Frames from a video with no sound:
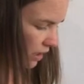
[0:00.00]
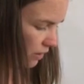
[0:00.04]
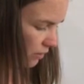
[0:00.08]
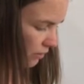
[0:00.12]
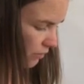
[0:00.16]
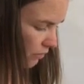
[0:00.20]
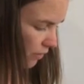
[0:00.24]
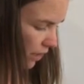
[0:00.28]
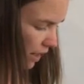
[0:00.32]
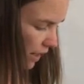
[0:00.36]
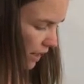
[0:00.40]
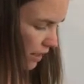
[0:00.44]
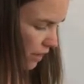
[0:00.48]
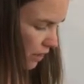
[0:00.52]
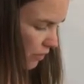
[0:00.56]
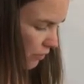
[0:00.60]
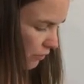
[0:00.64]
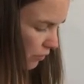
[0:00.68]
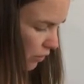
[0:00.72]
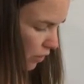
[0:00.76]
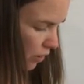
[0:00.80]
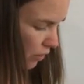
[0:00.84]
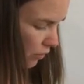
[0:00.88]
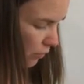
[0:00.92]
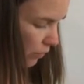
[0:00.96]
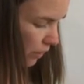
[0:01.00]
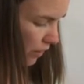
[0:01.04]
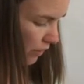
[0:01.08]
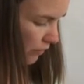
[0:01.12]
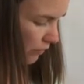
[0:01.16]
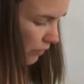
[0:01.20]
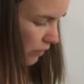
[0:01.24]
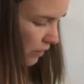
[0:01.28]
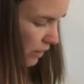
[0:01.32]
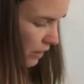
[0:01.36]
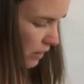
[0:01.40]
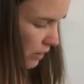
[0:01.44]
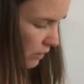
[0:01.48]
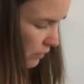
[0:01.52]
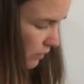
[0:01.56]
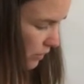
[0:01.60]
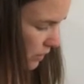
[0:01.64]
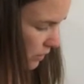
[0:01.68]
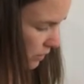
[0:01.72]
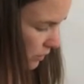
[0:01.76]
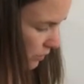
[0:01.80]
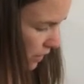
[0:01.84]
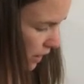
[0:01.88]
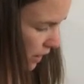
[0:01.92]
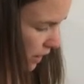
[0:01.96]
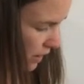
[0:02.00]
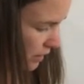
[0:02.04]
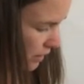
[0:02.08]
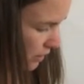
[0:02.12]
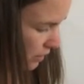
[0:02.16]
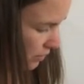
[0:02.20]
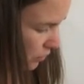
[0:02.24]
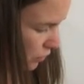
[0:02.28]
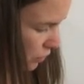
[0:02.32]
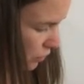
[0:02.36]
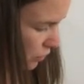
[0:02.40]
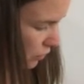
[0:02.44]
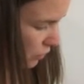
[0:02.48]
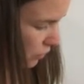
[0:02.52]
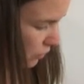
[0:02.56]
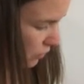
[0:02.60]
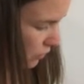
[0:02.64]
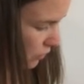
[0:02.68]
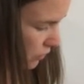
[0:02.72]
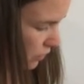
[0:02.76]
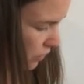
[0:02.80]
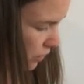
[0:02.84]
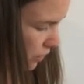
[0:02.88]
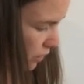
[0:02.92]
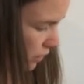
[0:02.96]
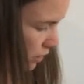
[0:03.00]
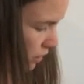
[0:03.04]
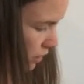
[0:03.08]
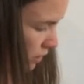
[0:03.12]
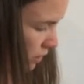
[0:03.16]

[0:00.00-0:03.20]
a right and wrong way for this one, you guys. I'm sure